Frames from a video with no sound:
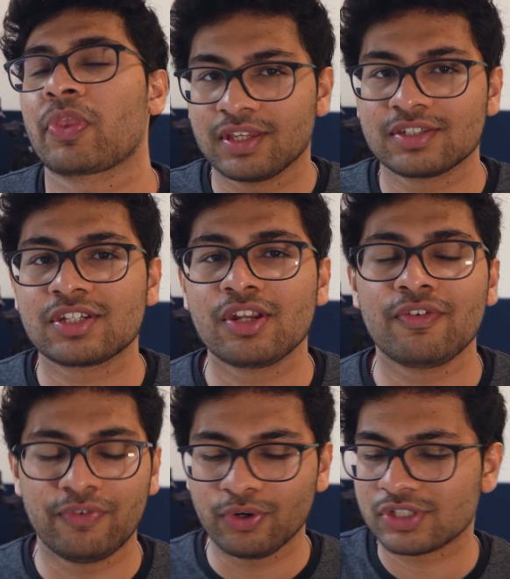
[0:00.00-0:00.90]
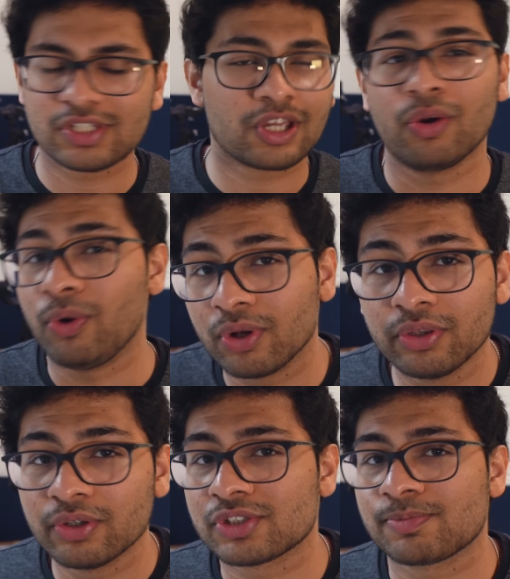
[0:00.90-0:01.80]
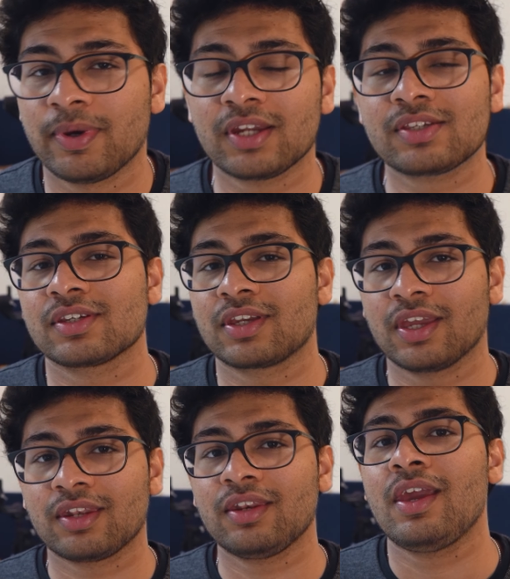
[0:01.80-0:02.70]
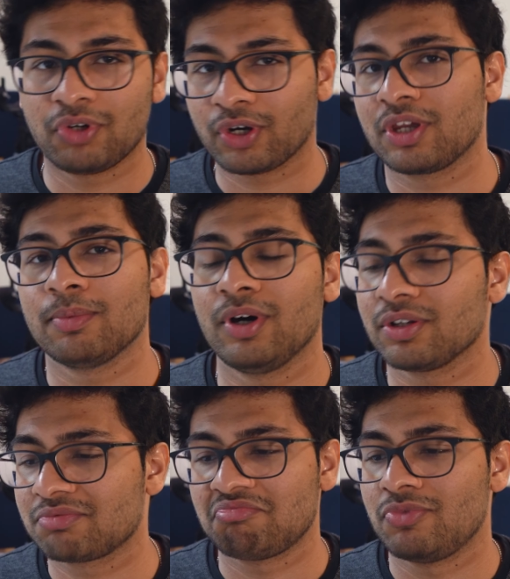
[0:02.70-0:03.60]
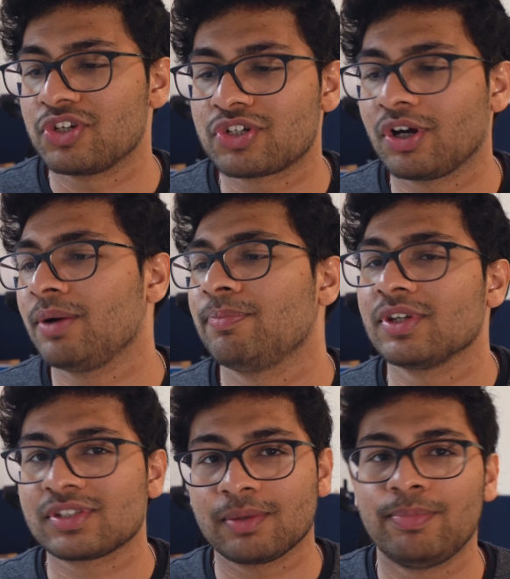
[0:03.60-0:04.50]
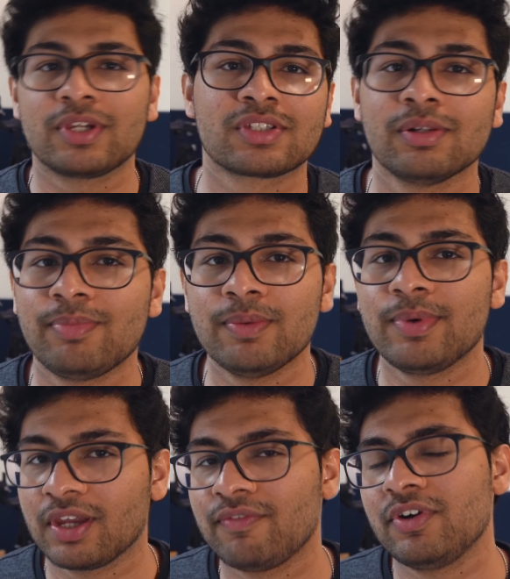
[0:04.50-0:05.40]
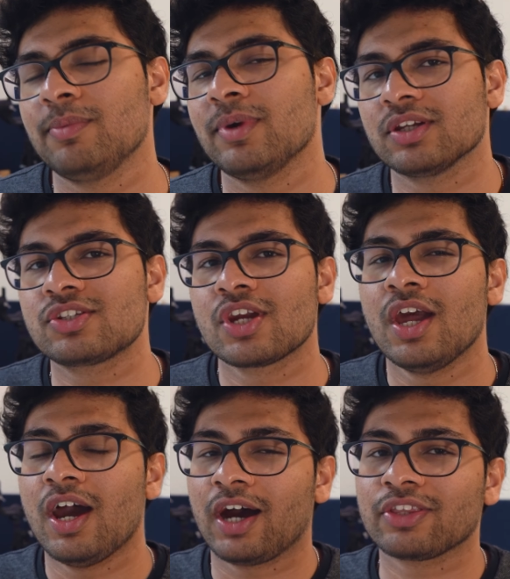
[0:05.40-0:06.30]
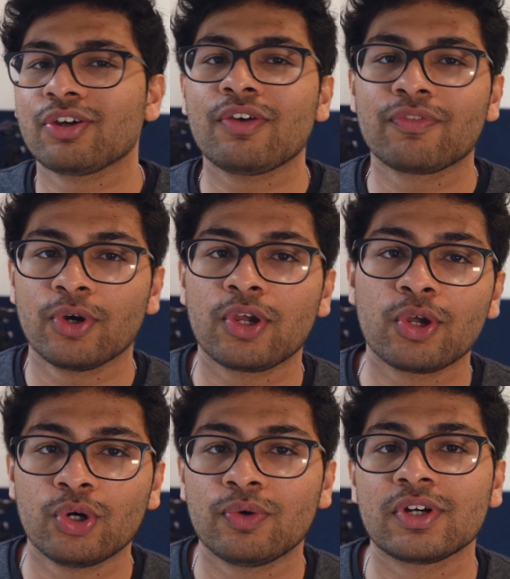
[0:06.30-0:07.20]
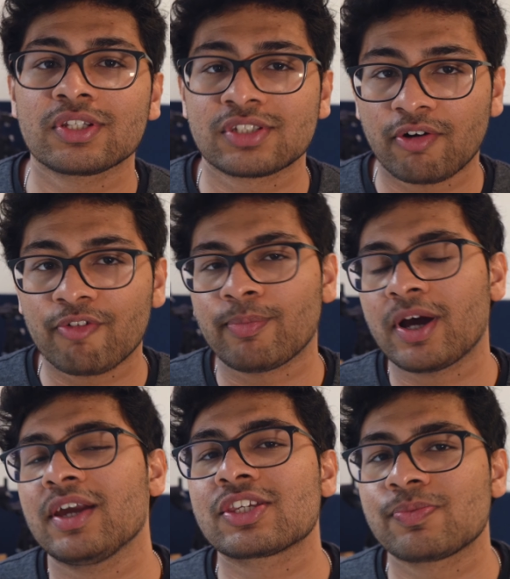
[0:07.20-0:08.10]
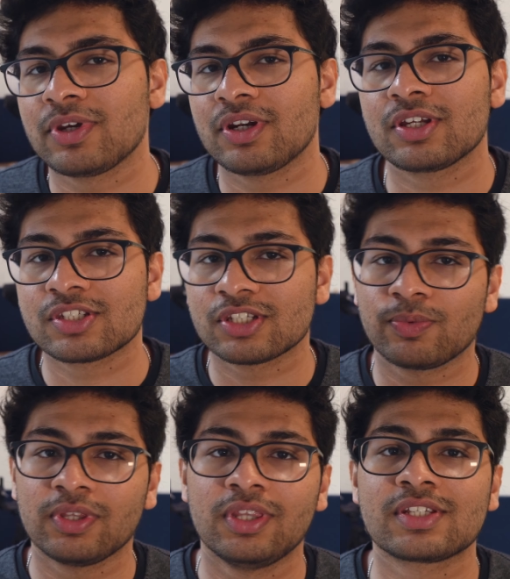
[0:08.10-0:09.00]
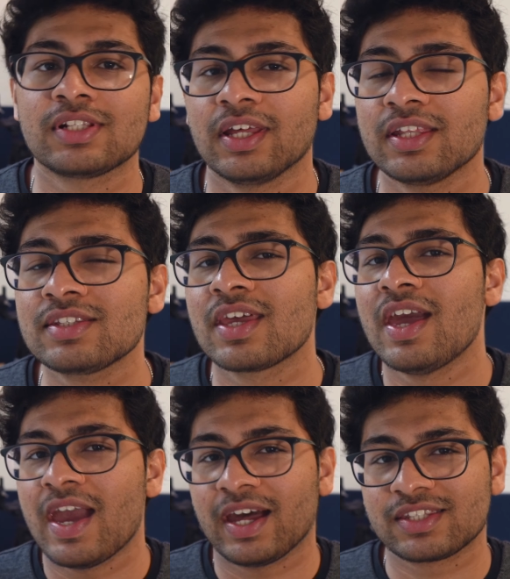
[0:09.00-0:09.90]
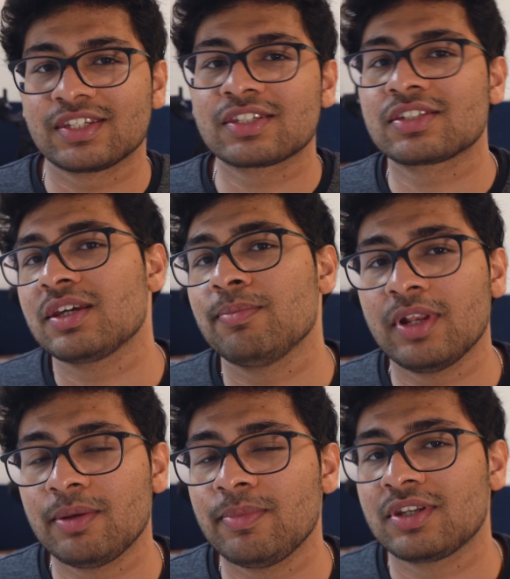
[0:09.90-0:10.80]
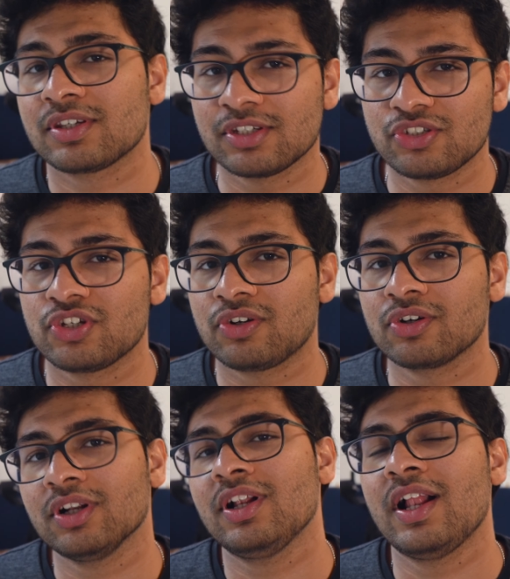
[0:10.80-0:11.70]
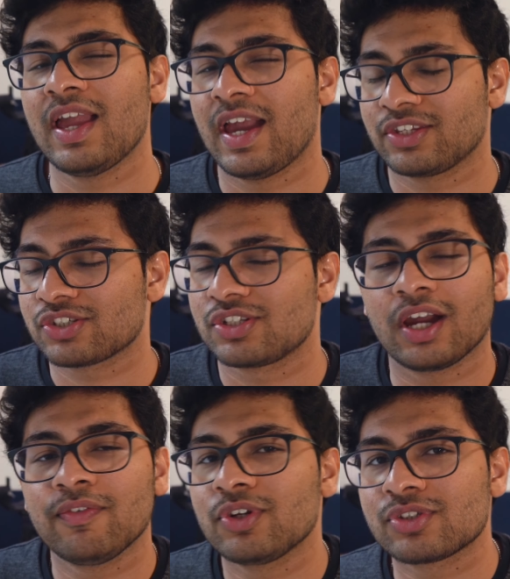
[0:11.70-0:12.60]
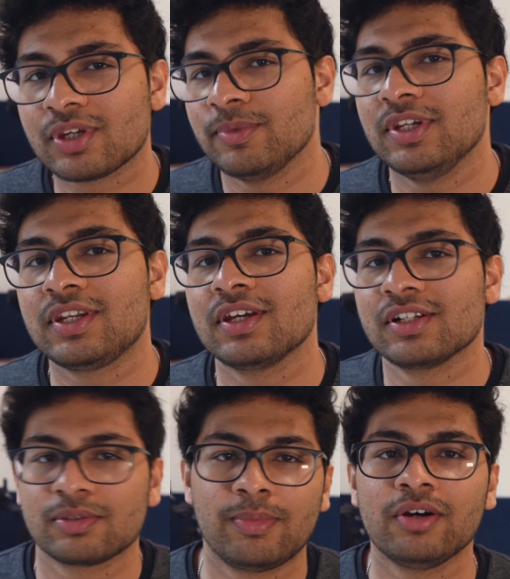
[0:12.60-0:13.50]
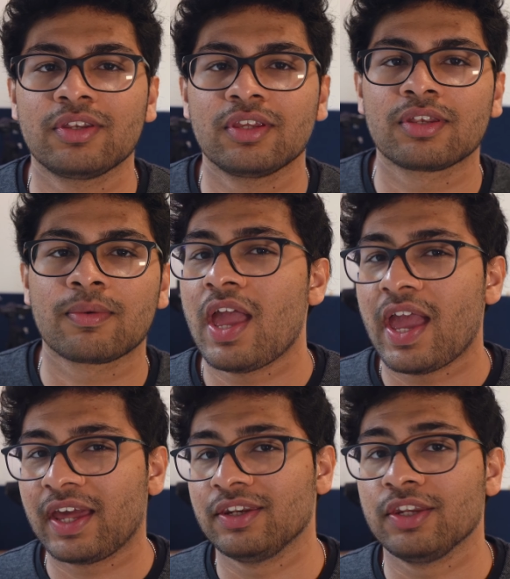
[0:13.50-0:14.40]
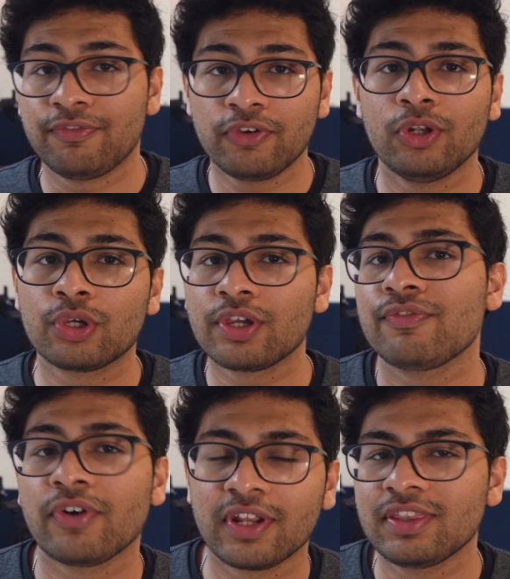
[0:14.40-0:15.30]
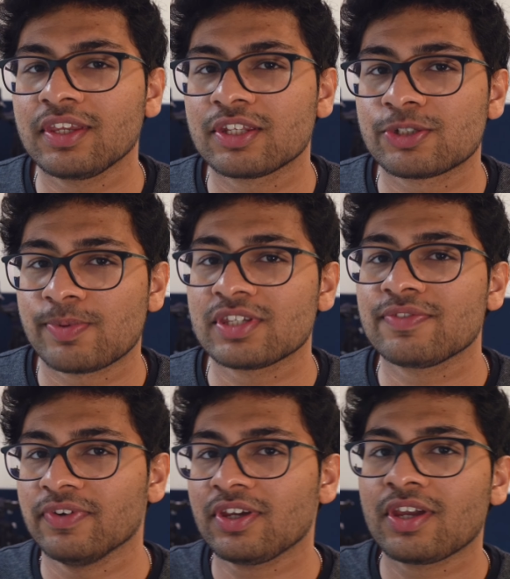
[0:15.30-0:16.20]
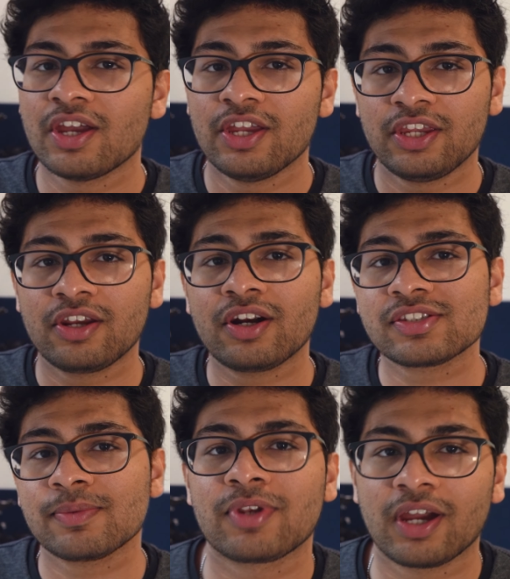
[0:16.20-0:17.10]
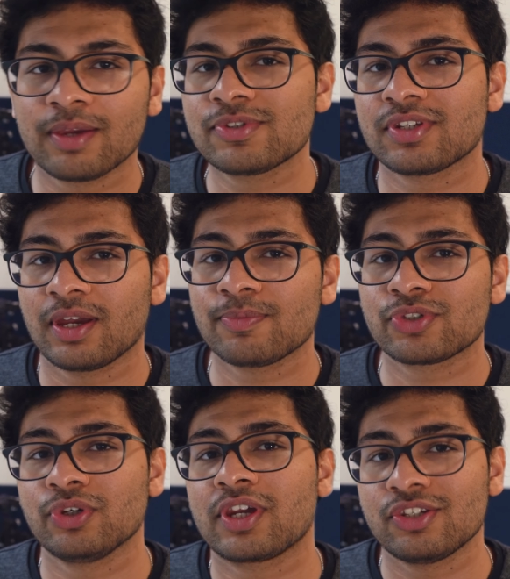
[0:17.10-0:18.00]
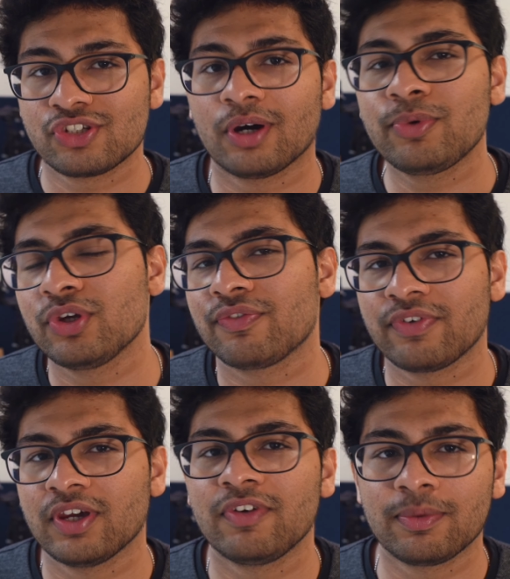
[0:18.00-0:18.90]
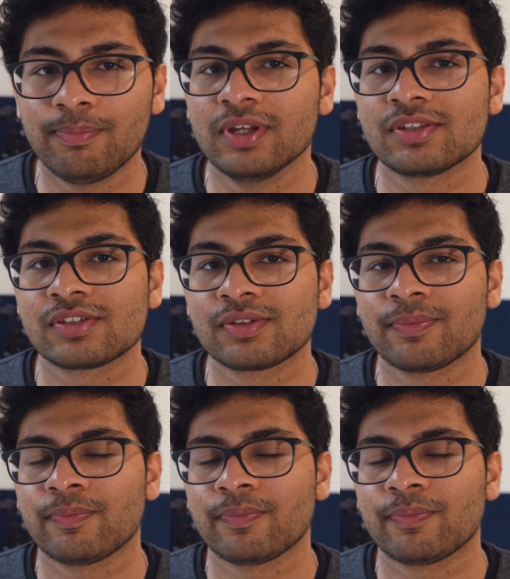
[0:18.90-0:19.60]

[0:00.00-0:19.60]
Instead of focusing on all those specs again, talking about the sharpness and pixel peeping every image, I thought of going over some of my experiences with this lens and 16mm in general and just dive into some details about it. And if you're looking for anything in specific, here are some timestamps so you can jump to your favorite bits.